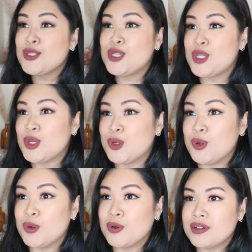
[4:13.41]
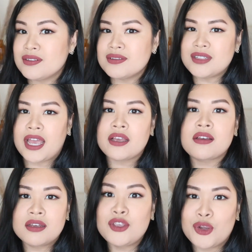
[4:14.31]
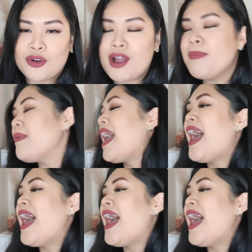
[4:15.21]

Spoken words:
to like Europe.